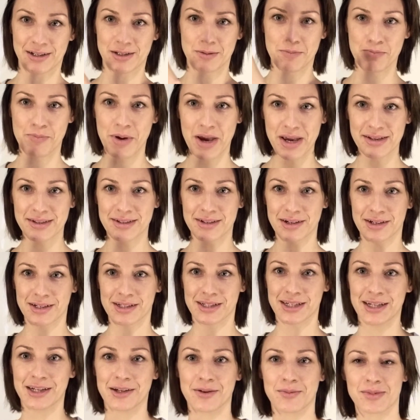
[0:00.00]
based on
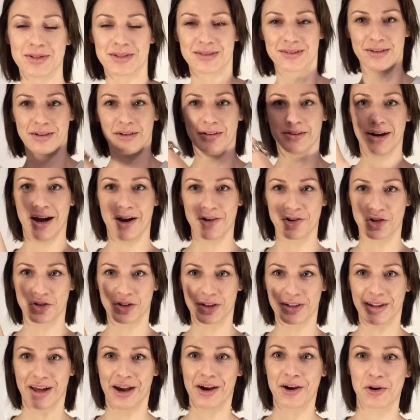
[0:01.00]
teams, naturally
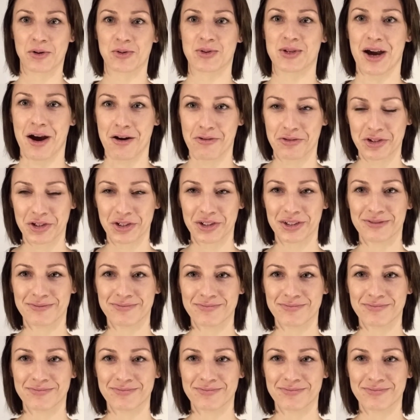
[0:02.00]
that goes after.